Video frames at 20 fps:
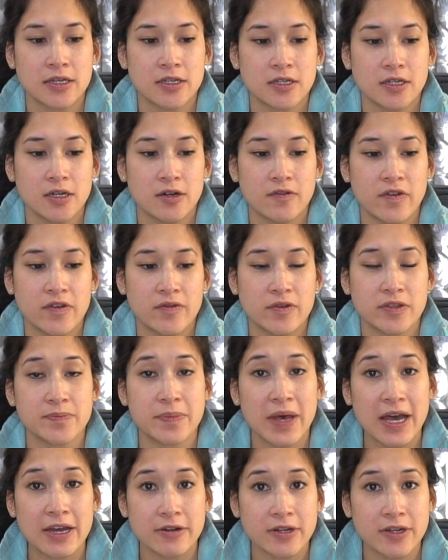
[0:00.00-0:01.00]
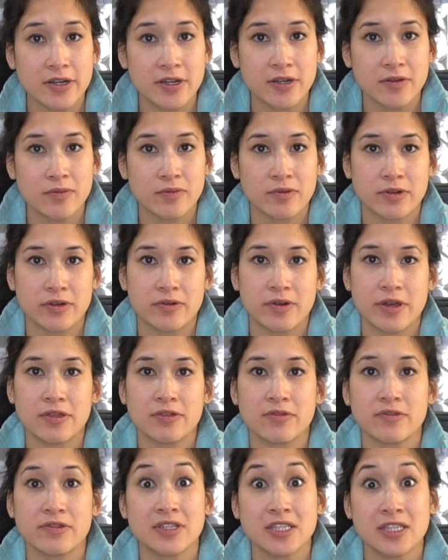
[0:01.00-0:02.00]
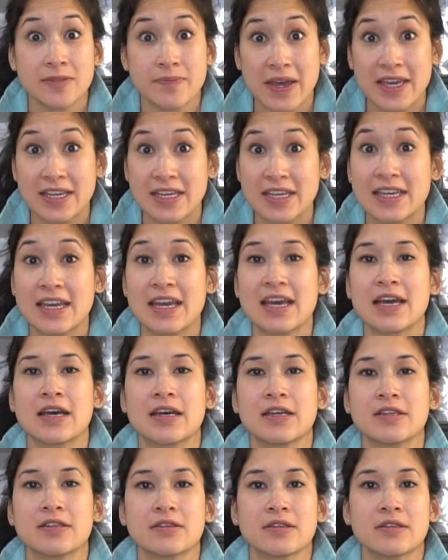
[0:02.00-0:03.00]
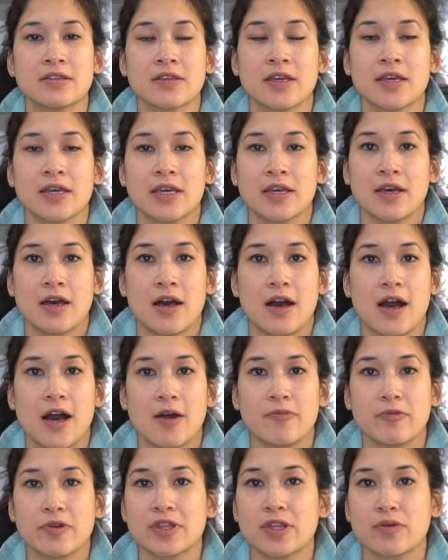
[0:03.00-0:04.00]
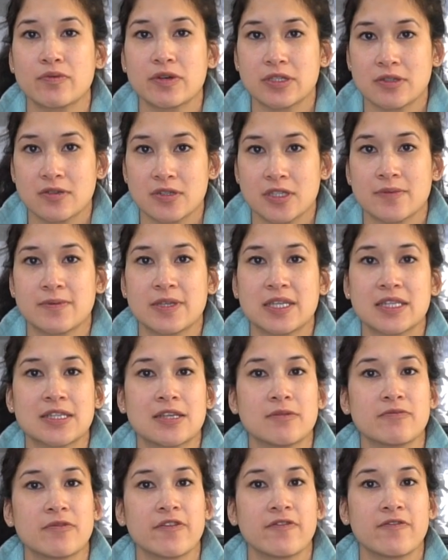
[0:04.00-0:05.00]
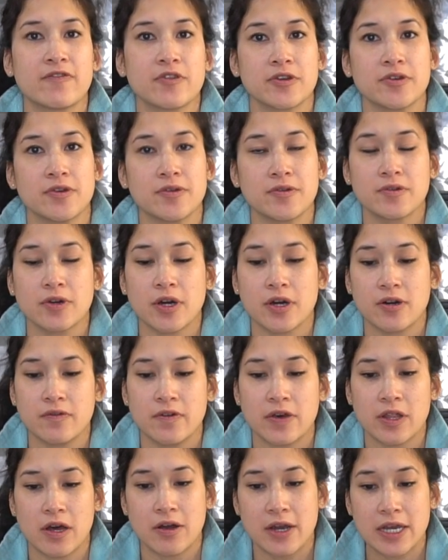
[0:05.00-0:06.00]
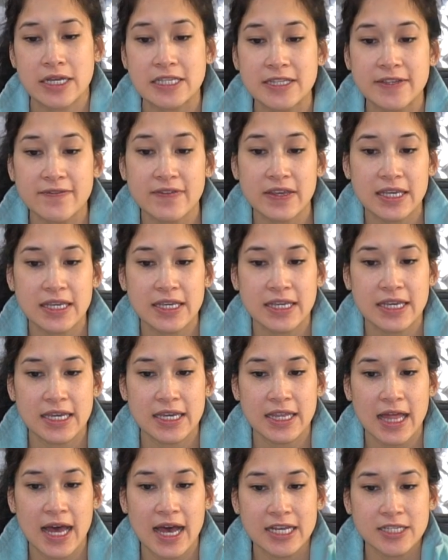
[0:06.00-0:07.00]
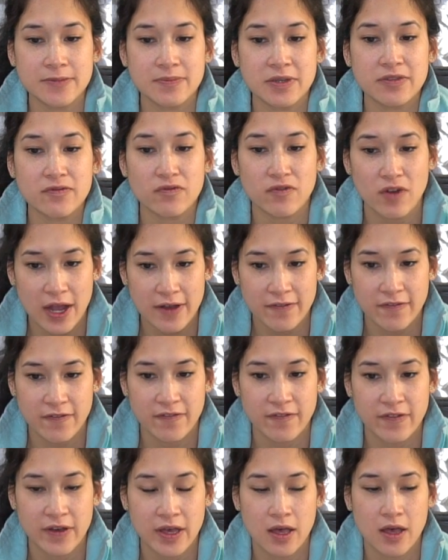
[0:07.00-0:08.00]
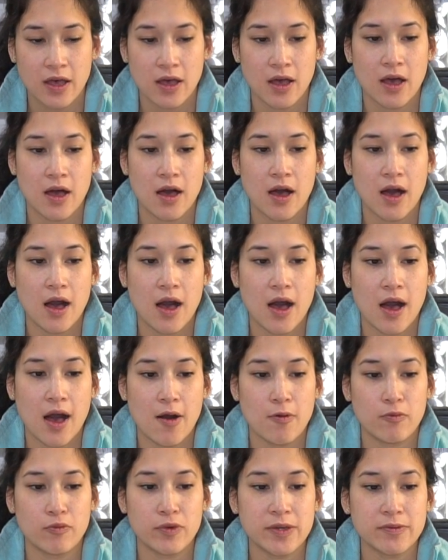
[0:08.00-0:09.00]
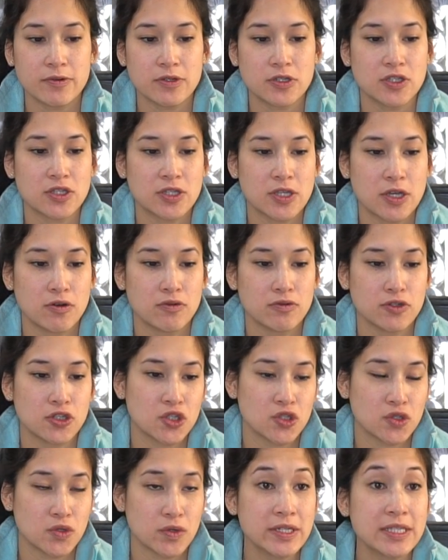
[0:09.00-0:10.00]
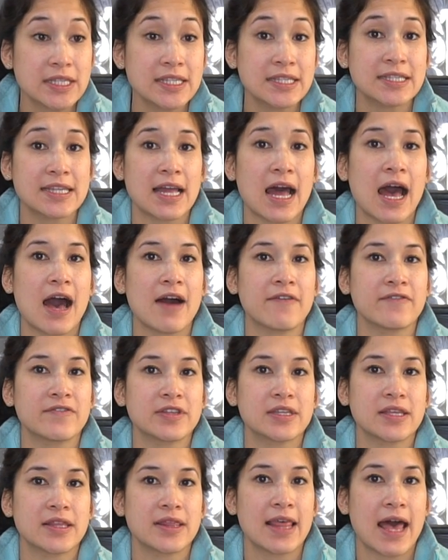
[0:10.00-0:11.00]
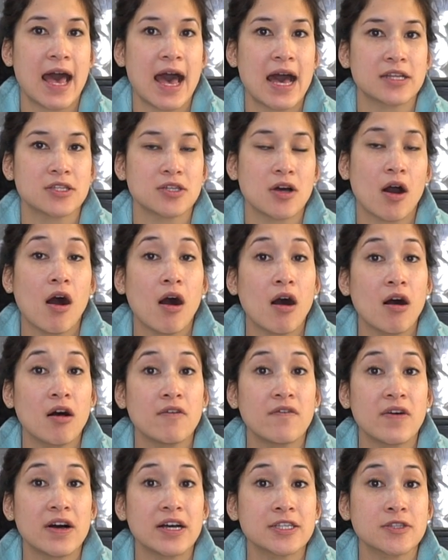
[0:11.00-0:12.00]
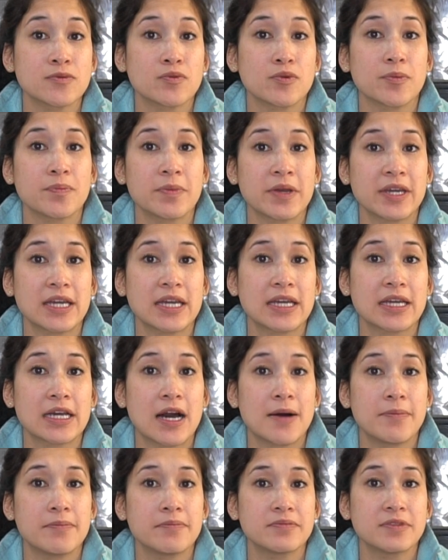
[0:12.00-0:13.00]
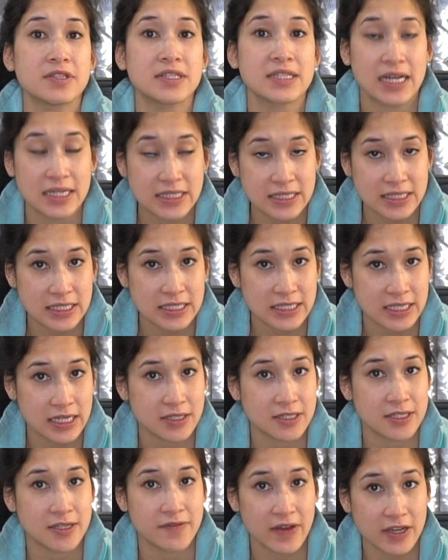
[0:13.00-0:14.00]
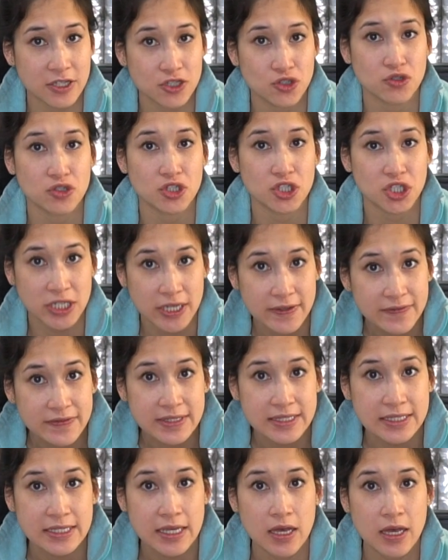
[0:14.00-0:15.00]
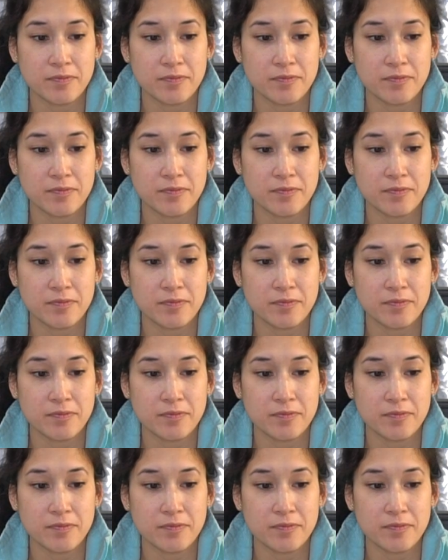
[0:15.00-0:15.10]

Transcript: COVID was better. We're going through a spike again with the winter season with flu, COVID, RSV. It has been rough. We were so short-staffed that all of us were picking up tons and tons of extra shifts.